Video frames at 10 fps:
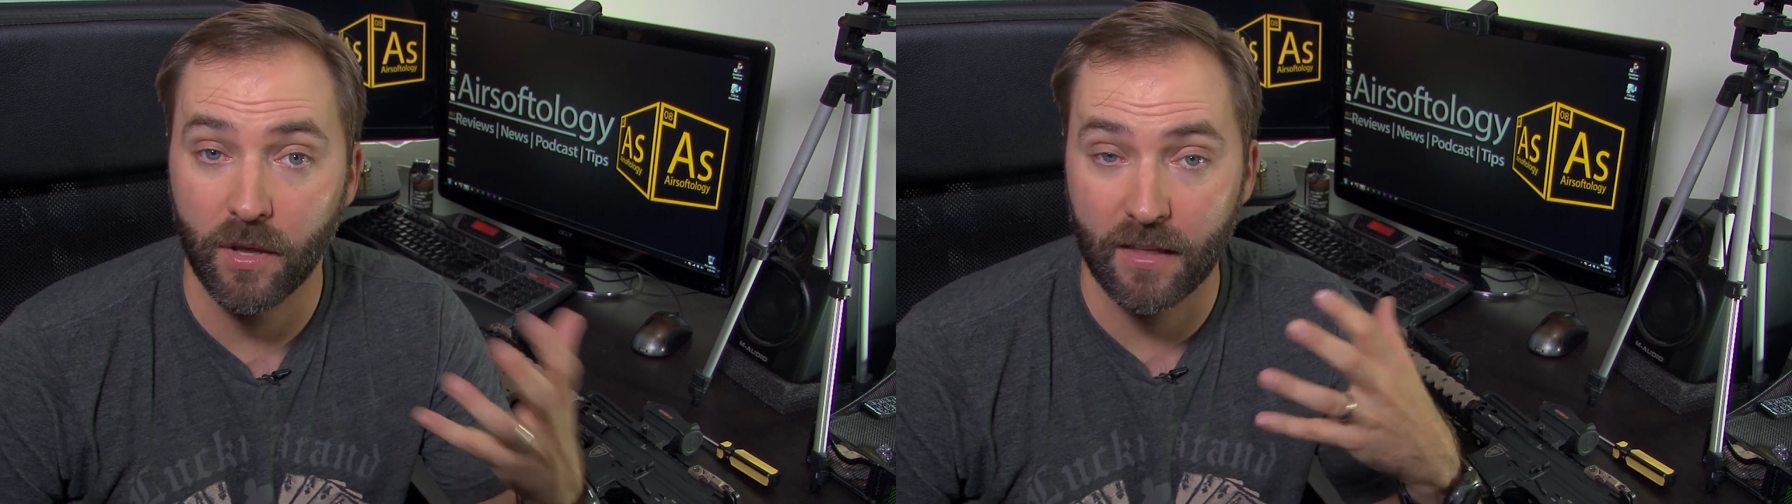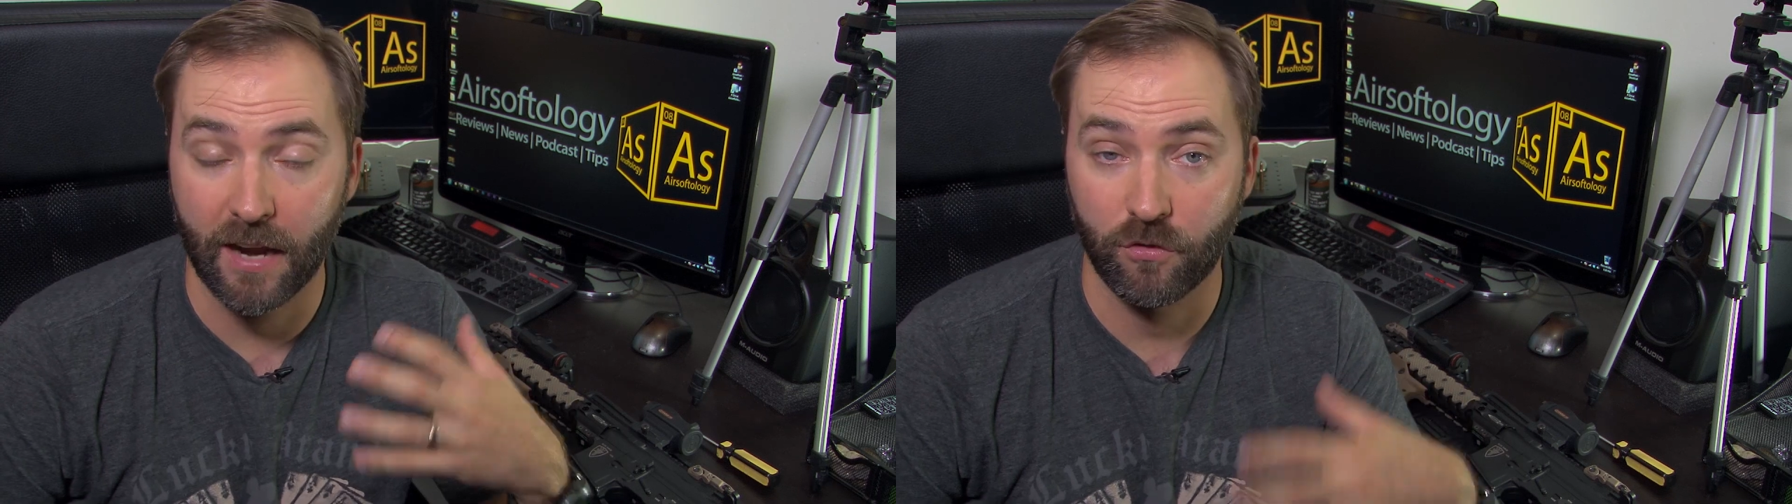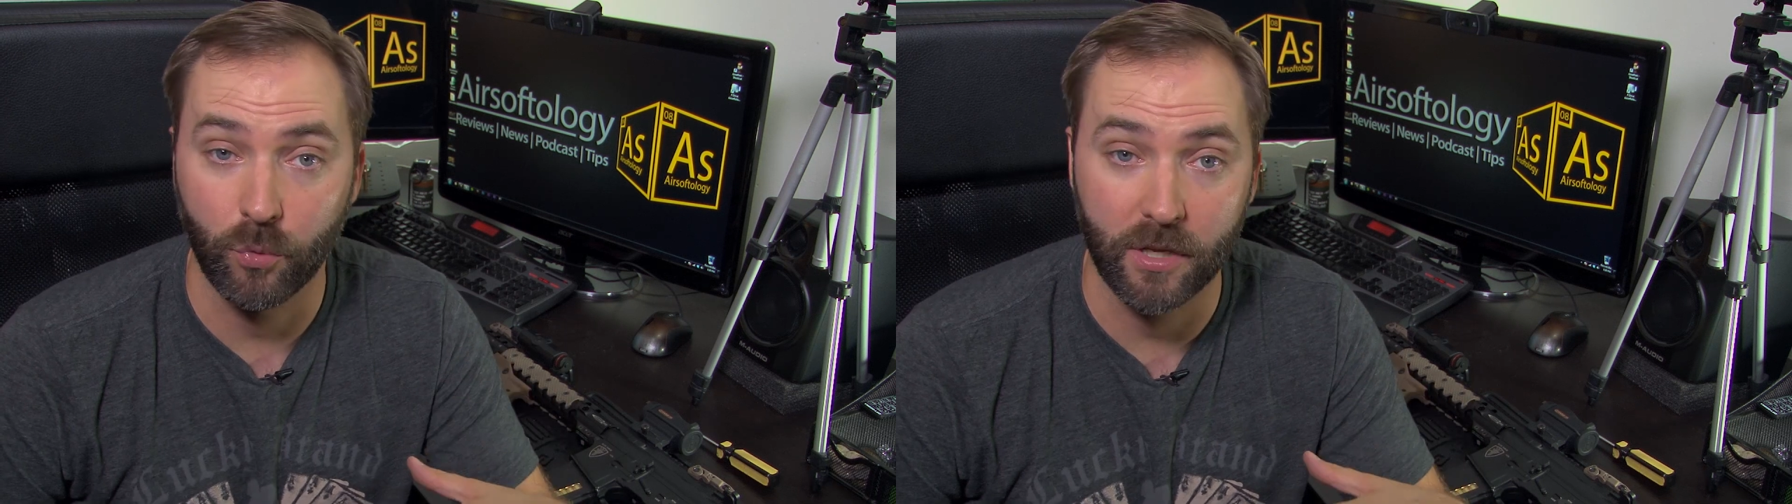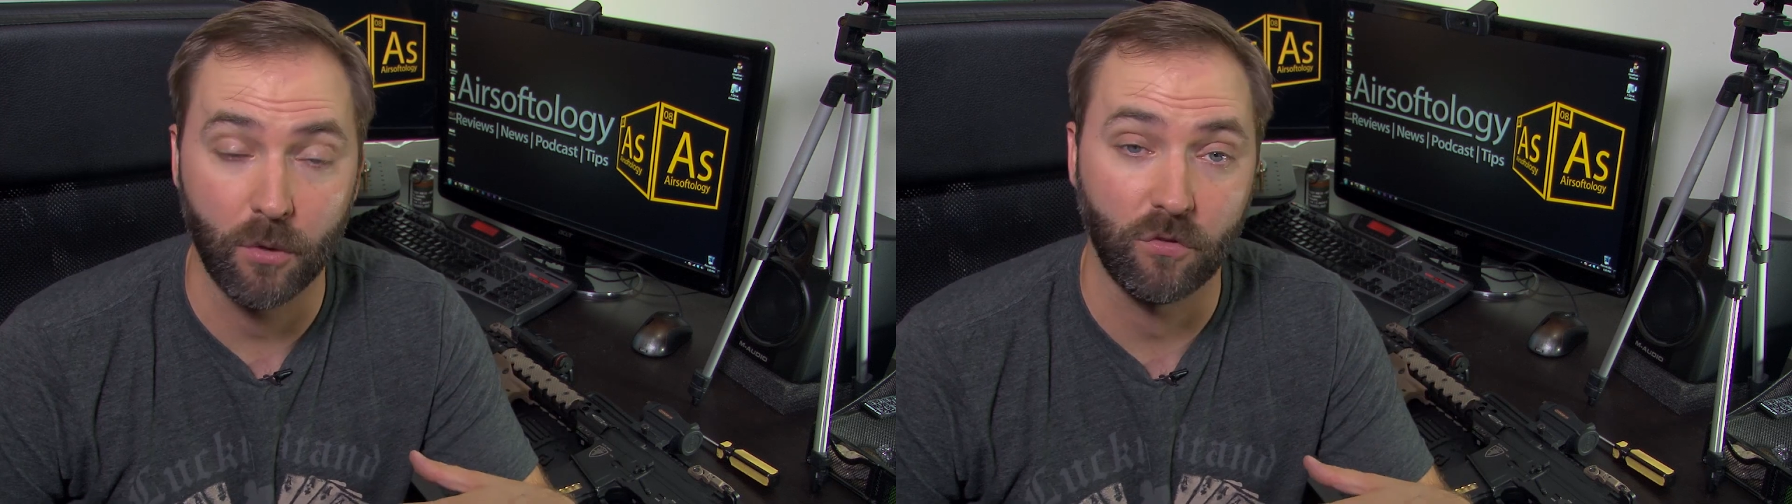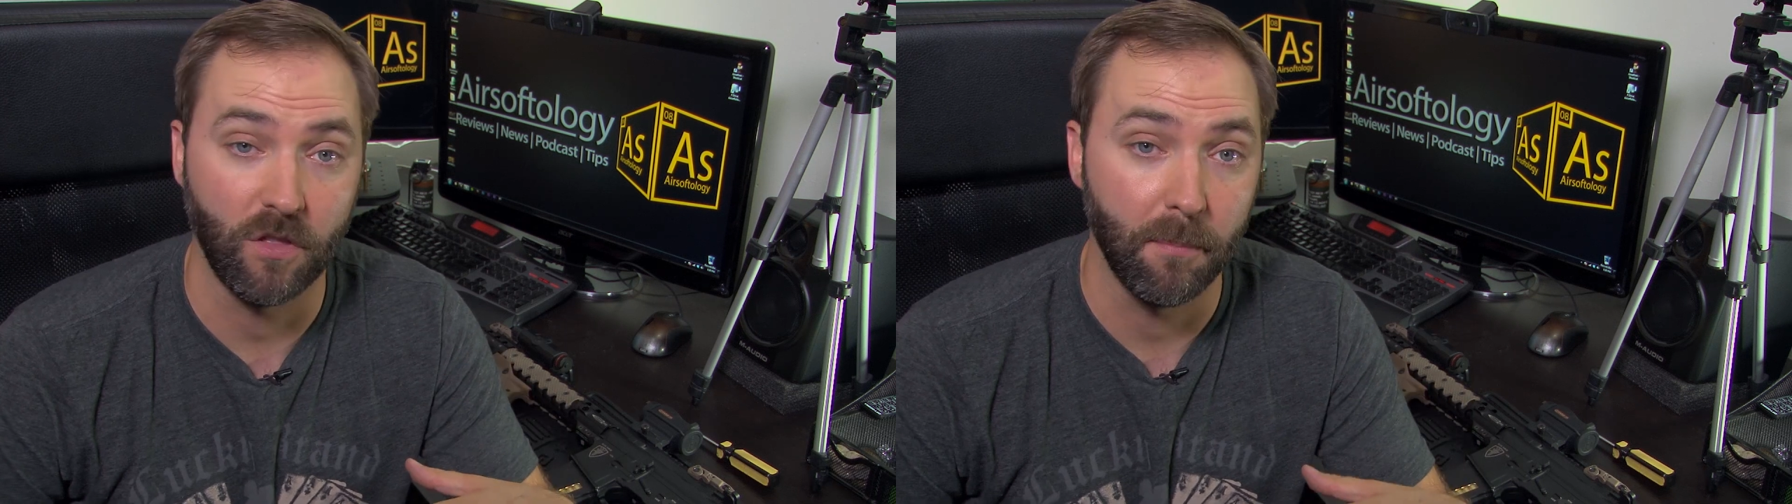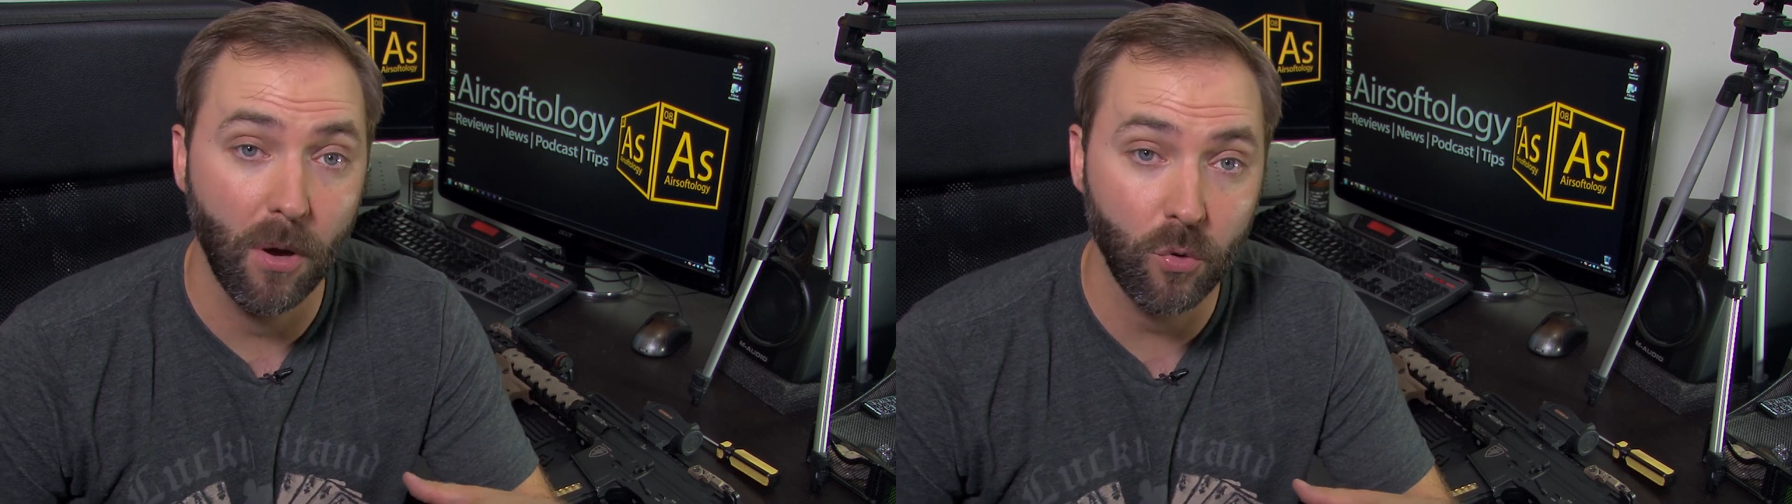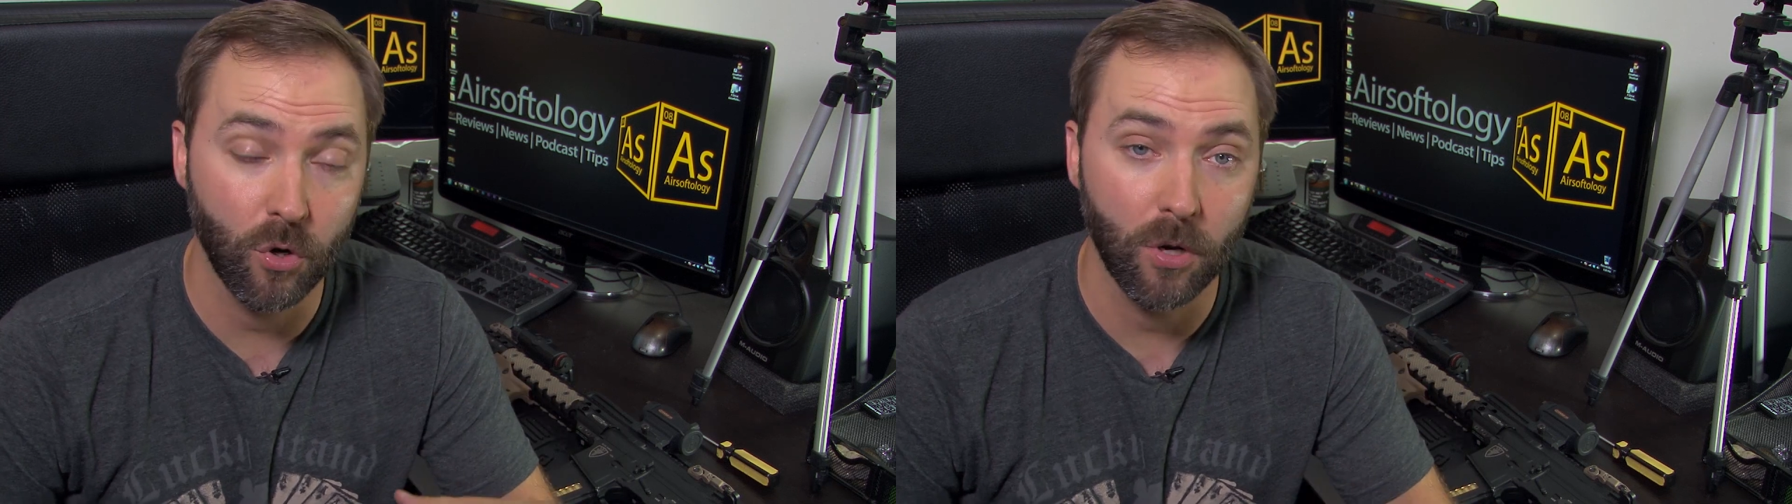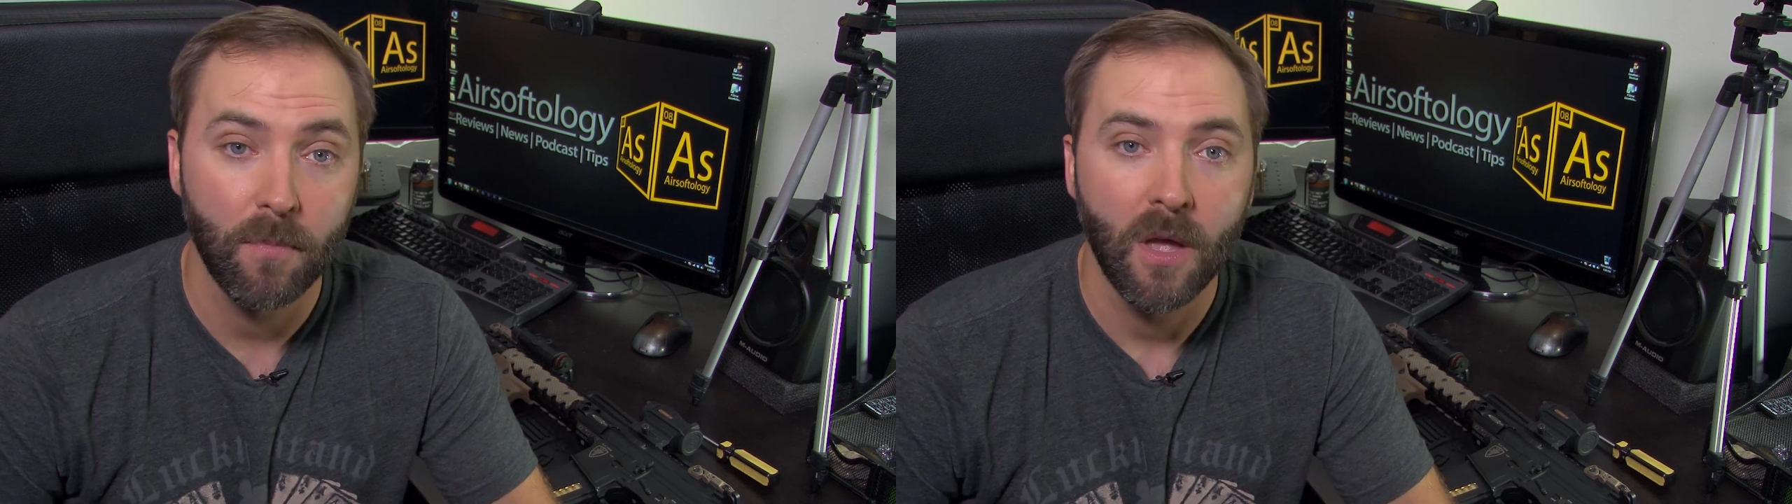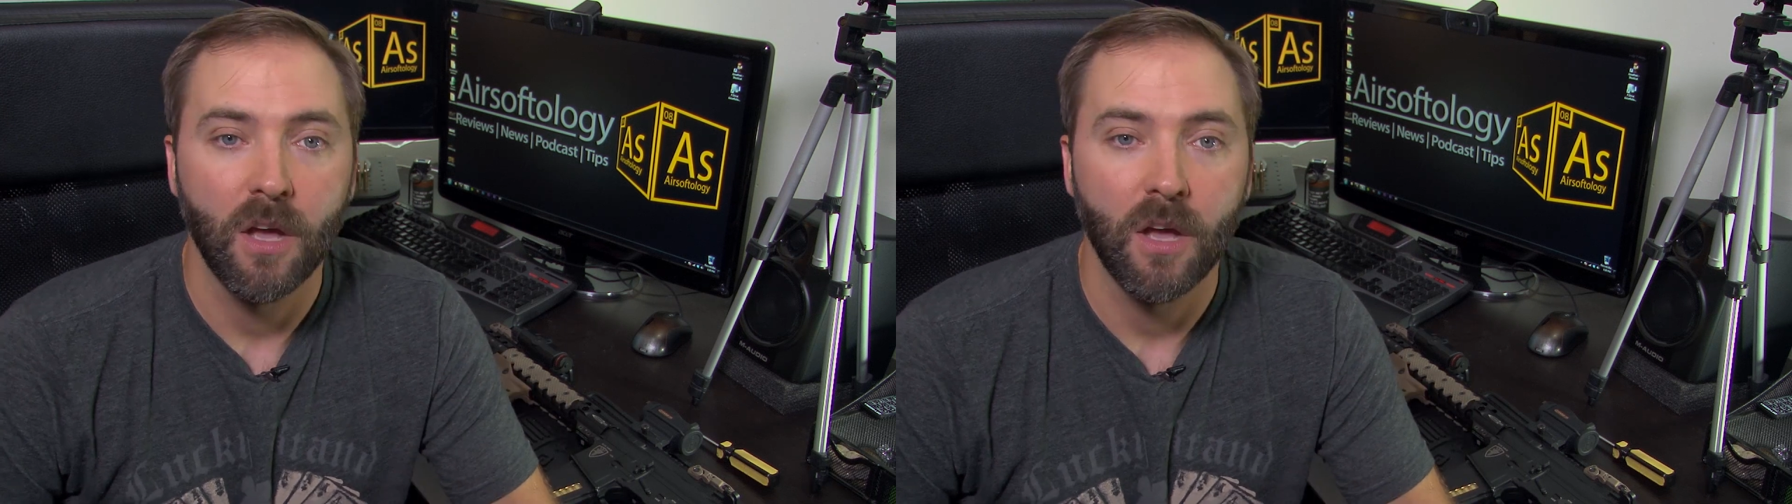with actual gears on the motor,